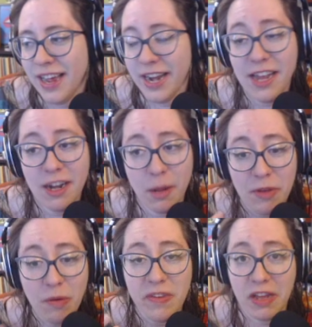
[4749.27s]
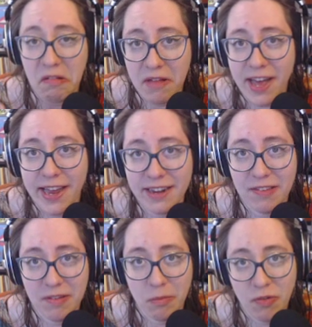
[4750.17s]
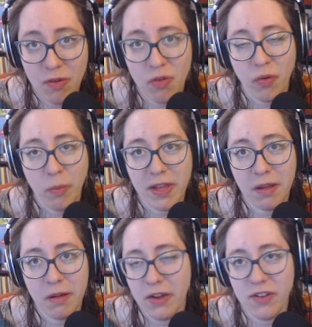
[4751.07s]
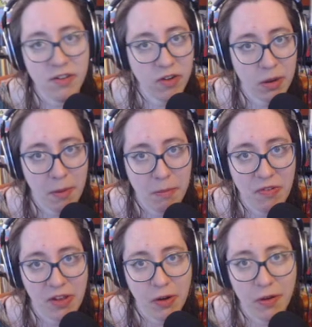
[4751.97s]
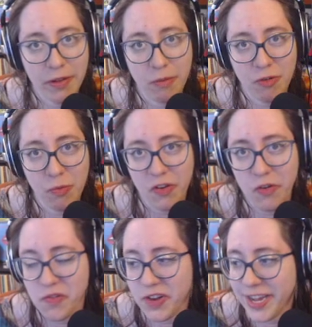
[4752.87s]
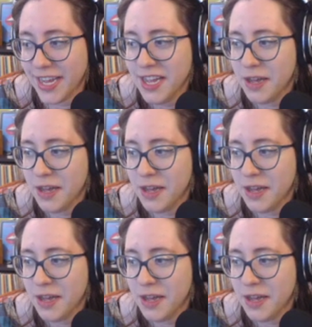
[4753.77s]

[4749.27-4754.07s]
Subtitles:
I ended up using it a lot because it was useful. It didn't talk about music at all though, which was interesting.